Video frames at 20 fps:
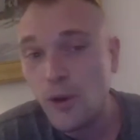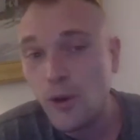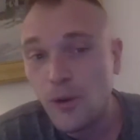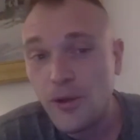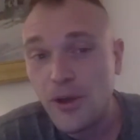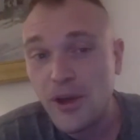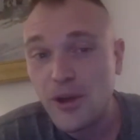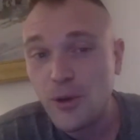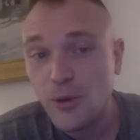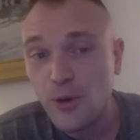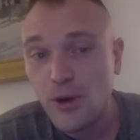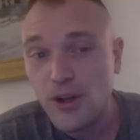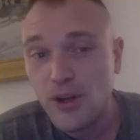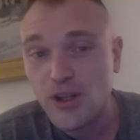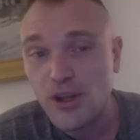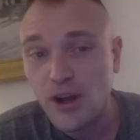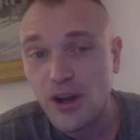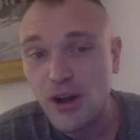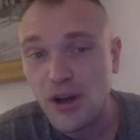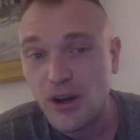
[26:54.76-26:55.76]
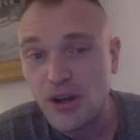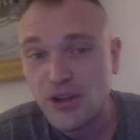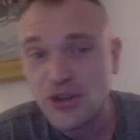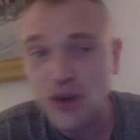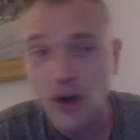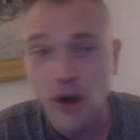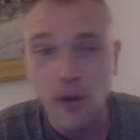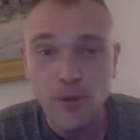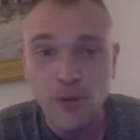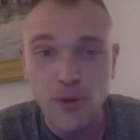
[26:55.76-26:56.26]
though that you were uh,
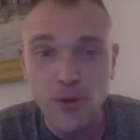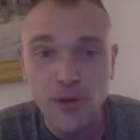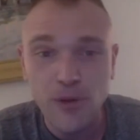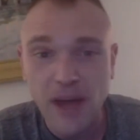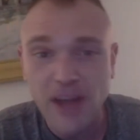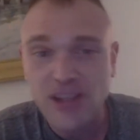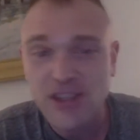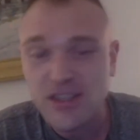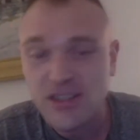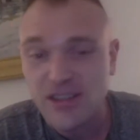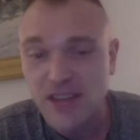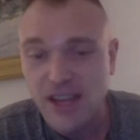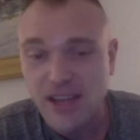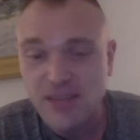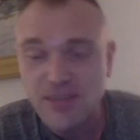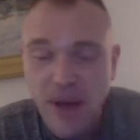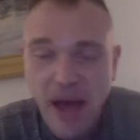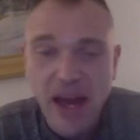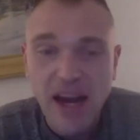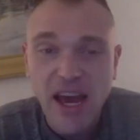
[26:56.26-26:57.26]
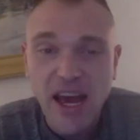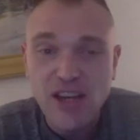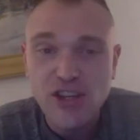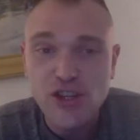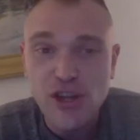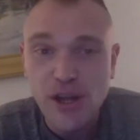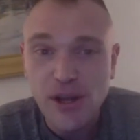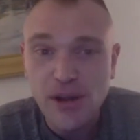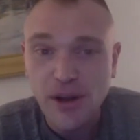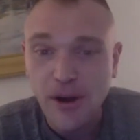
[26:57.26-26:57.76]
sharp, dude. That's that's badass
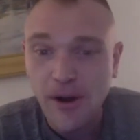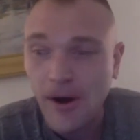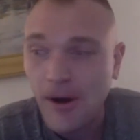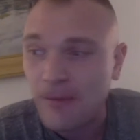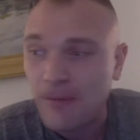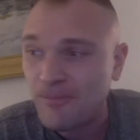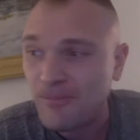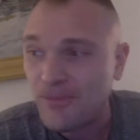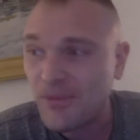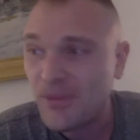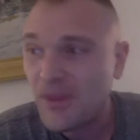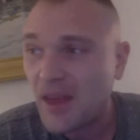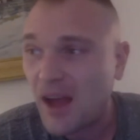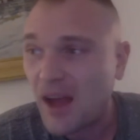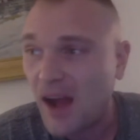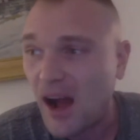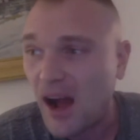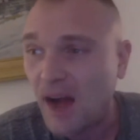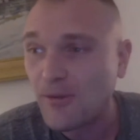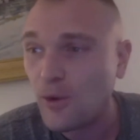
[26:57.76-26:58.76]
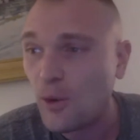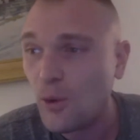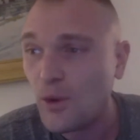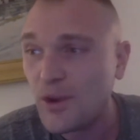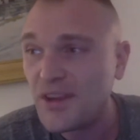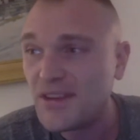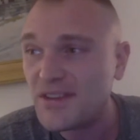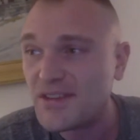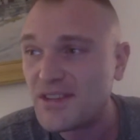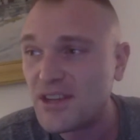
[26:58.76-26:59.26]
shit. Um, I've
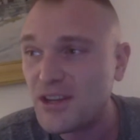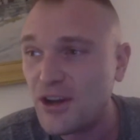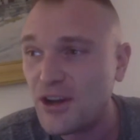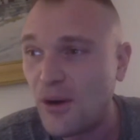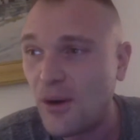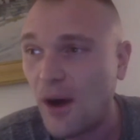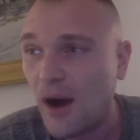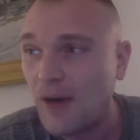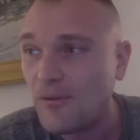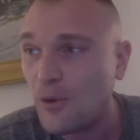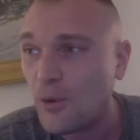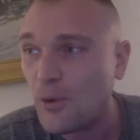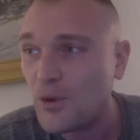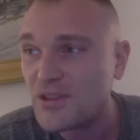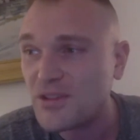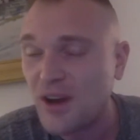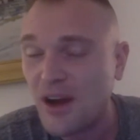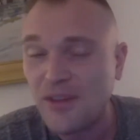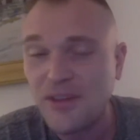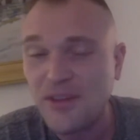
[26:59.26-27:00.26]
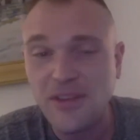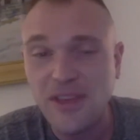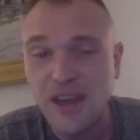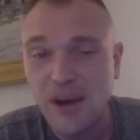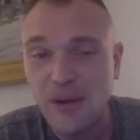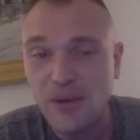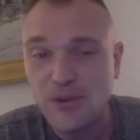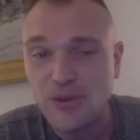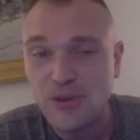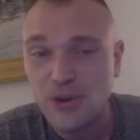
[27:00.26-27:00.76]
always, you know, I've always thought that
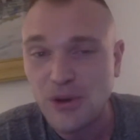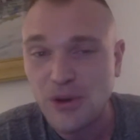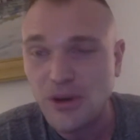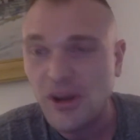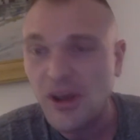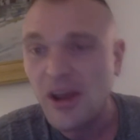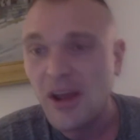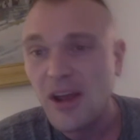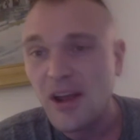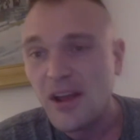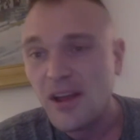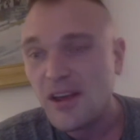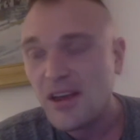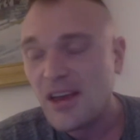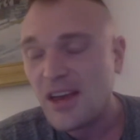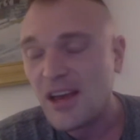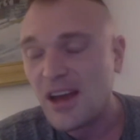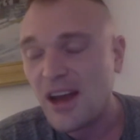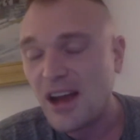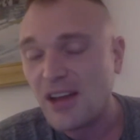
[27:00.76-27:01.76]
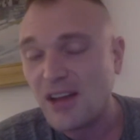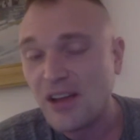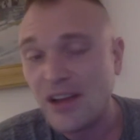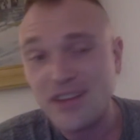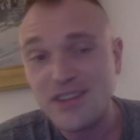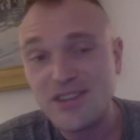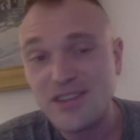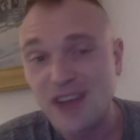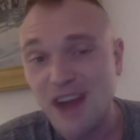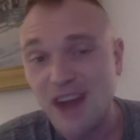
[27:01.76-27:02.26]
that was good. I
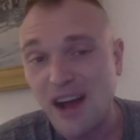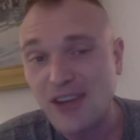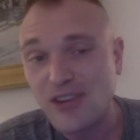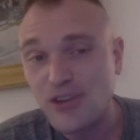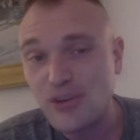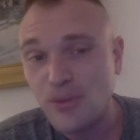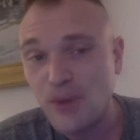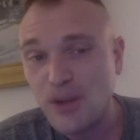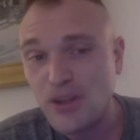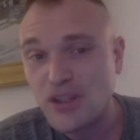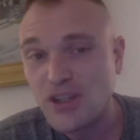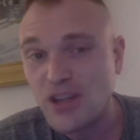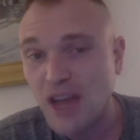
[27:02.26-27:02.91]
like ska too much